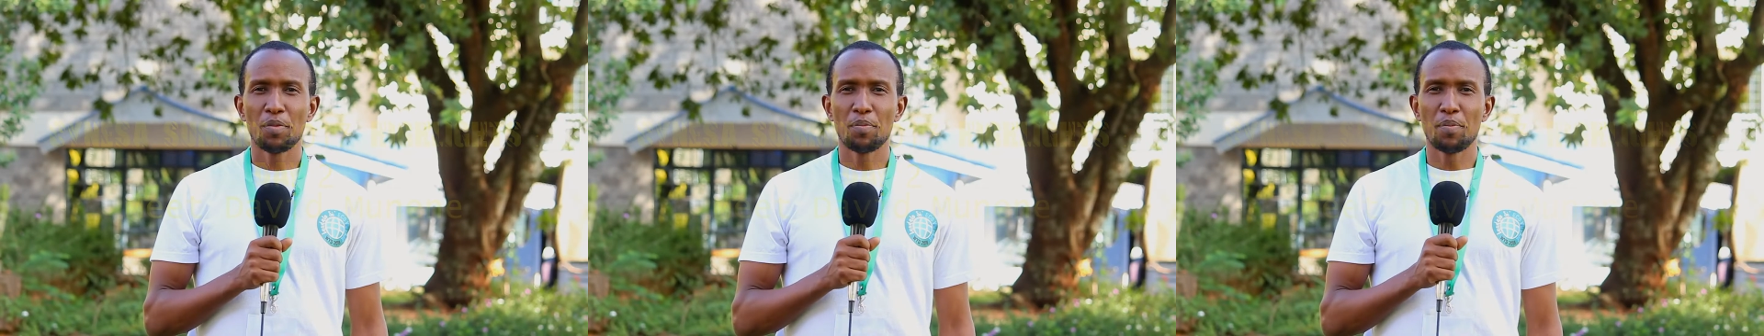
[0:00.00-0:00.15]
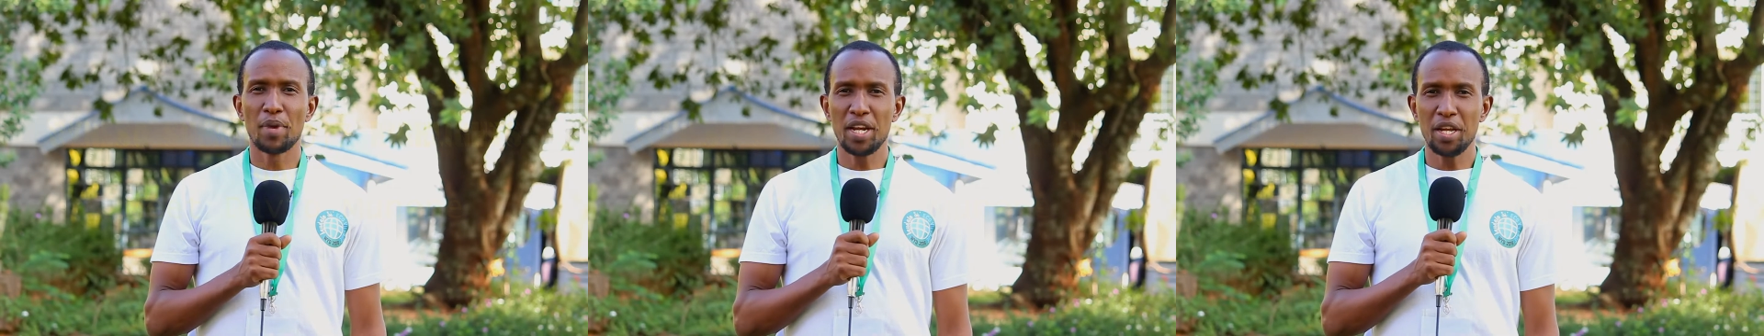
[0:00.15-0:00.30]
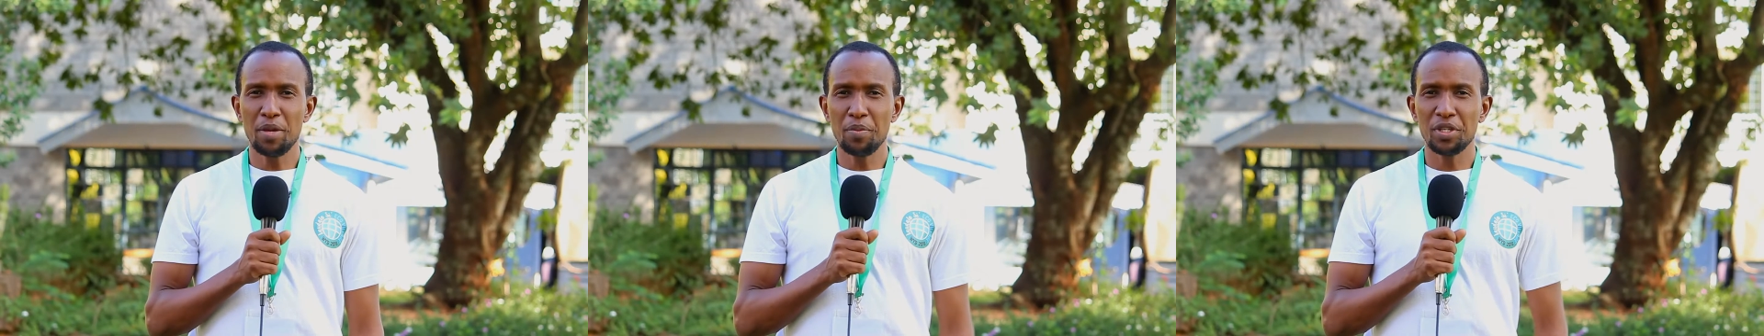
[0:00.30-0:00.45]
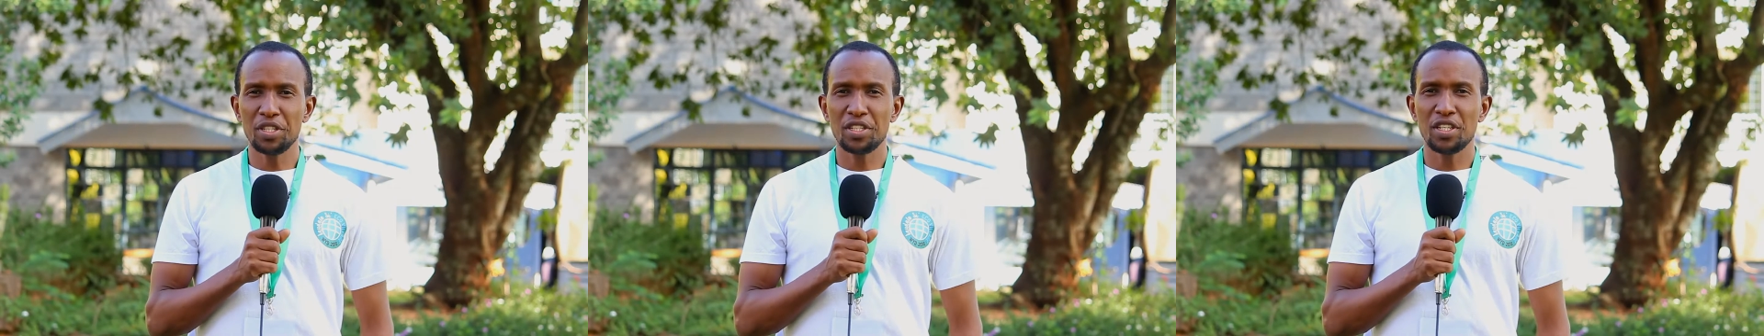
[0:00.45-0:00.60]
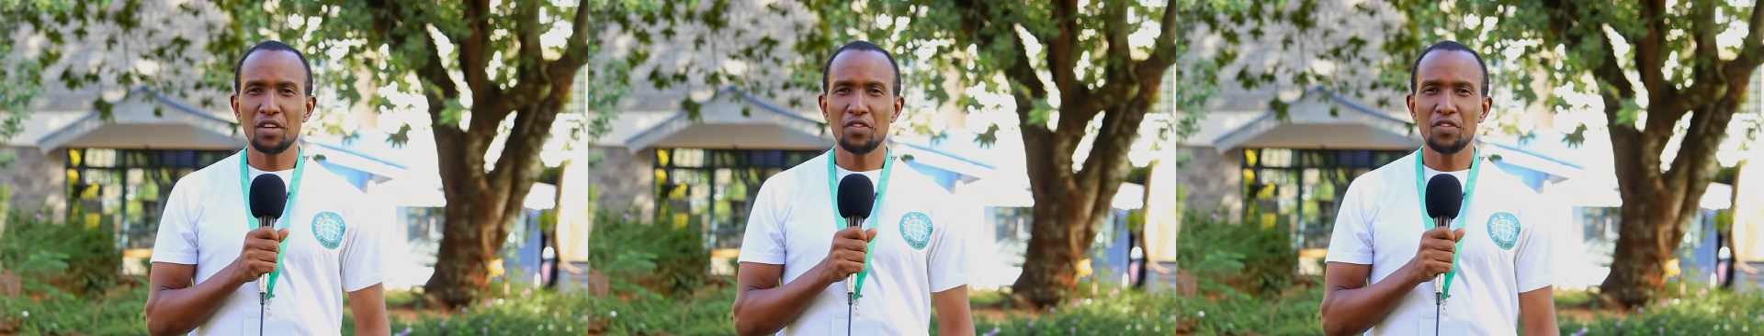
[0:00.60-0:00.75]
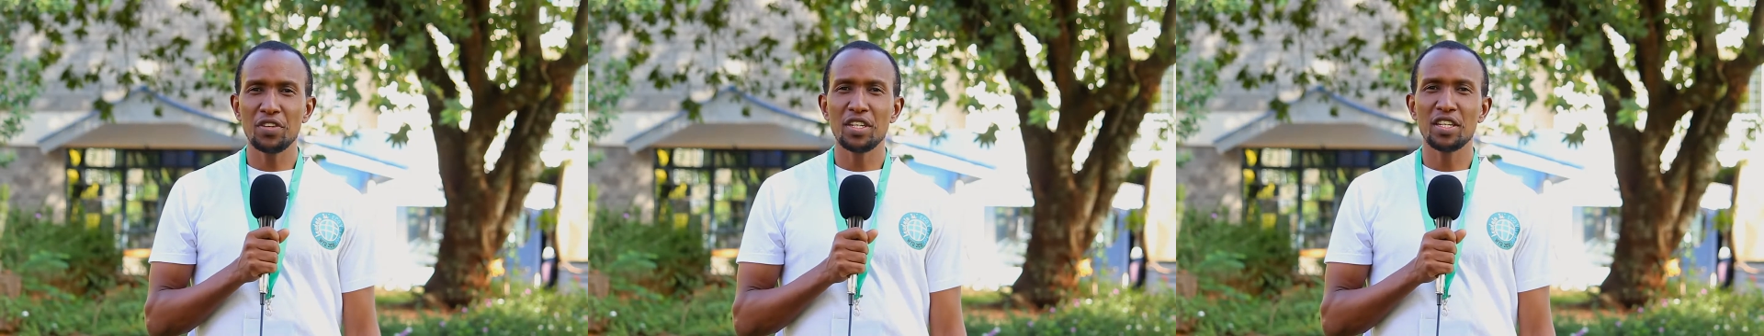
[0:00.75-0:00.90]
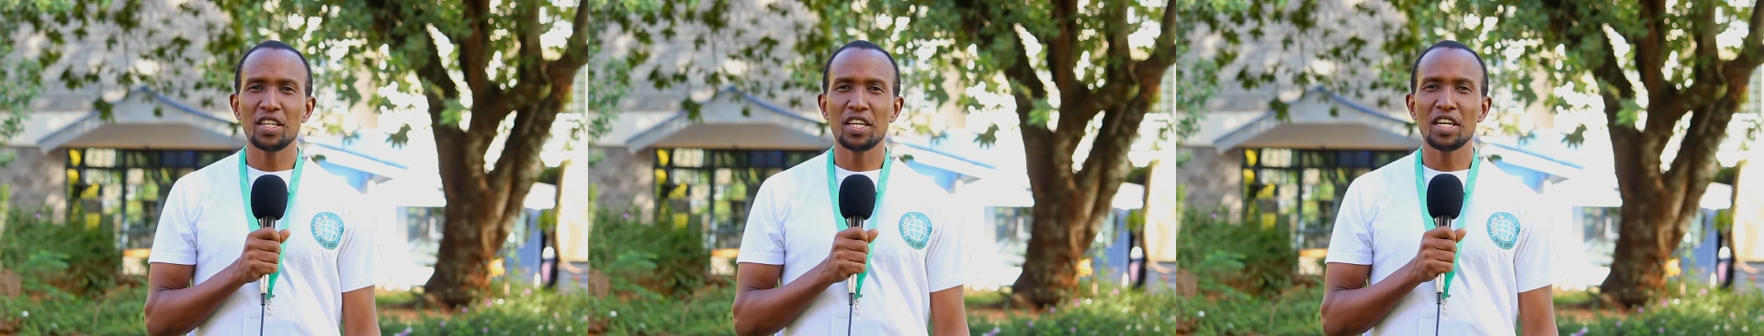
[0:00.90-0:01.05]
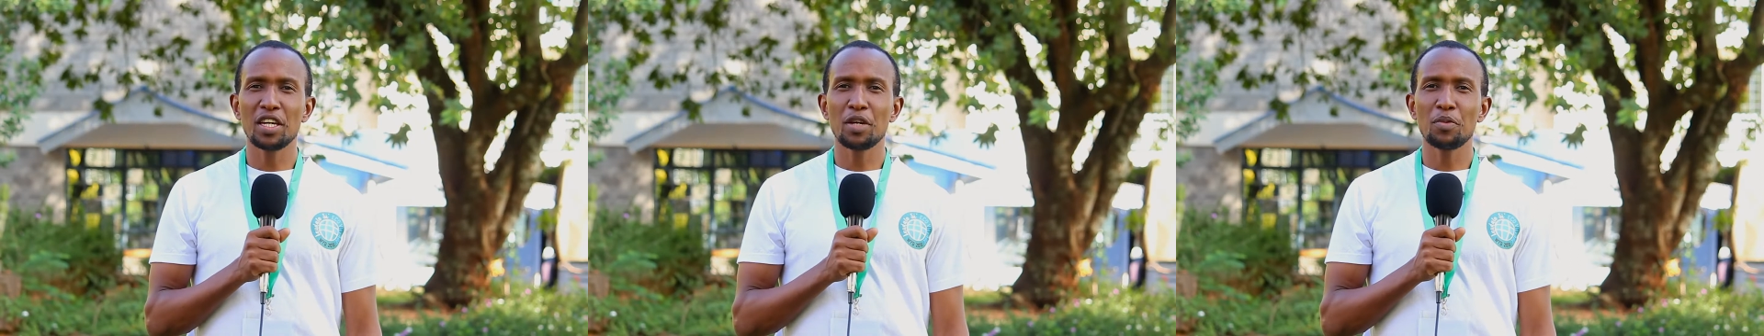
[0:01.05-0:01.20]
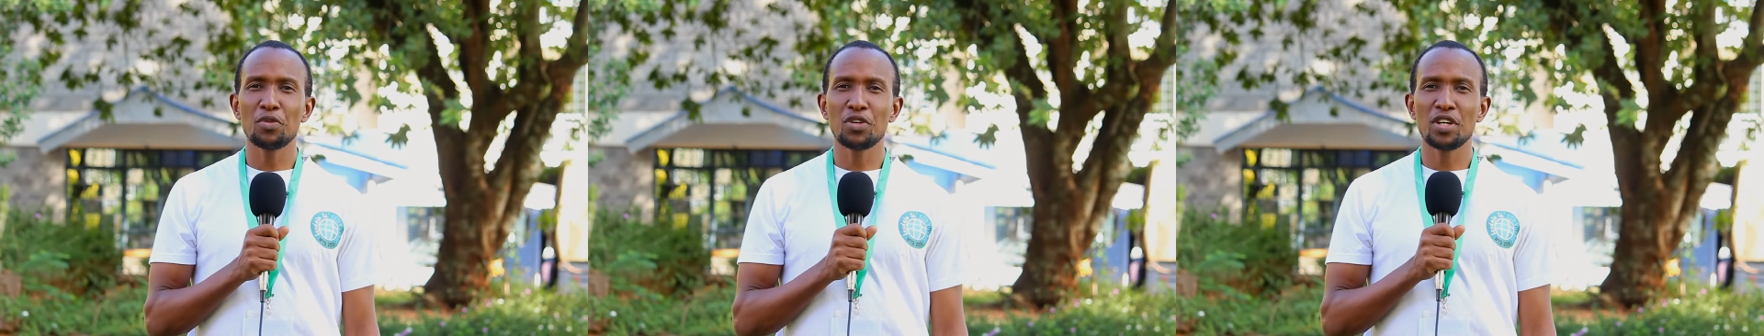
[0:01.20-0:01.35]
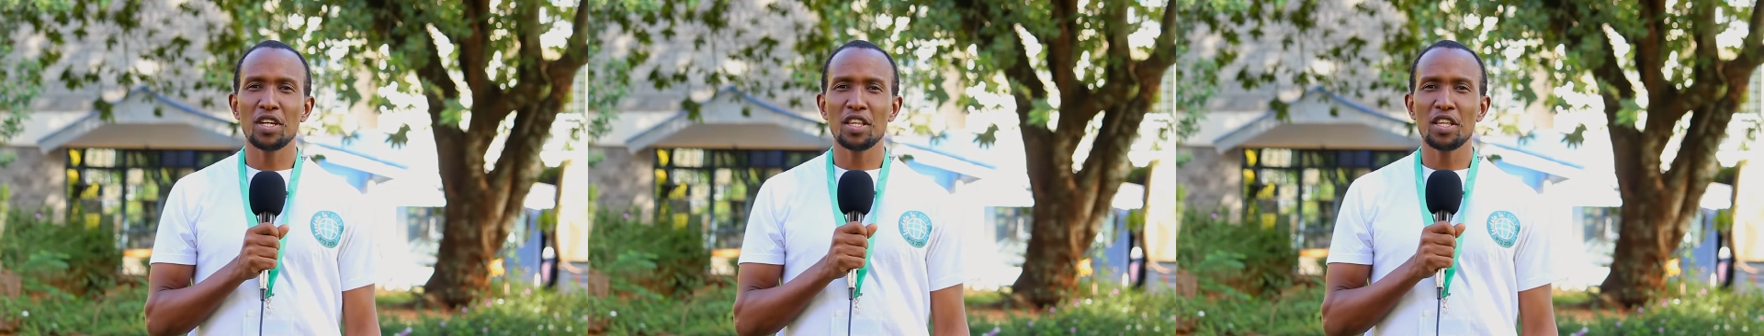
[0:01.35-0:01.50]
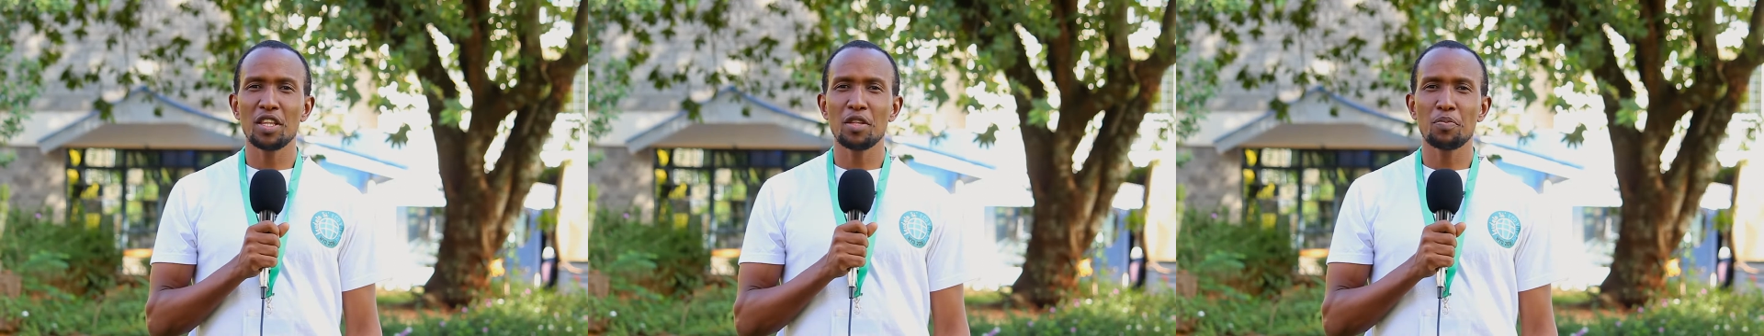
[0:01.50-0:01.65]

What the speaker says: My name is David Munene,